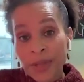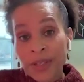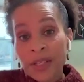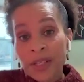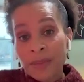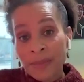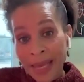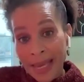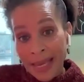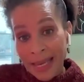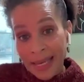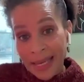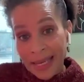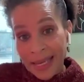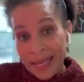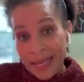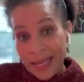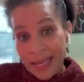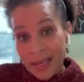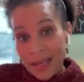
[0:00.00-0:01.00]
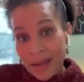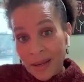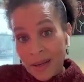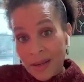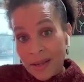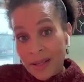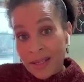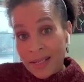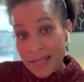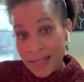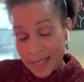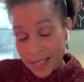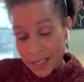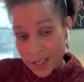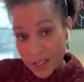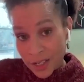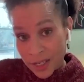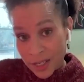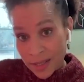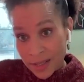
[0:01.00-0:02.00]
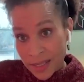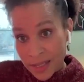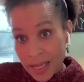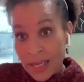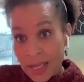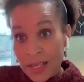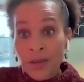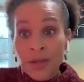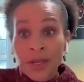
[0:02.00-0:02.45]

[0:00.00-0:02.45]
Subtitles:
able to make decisions.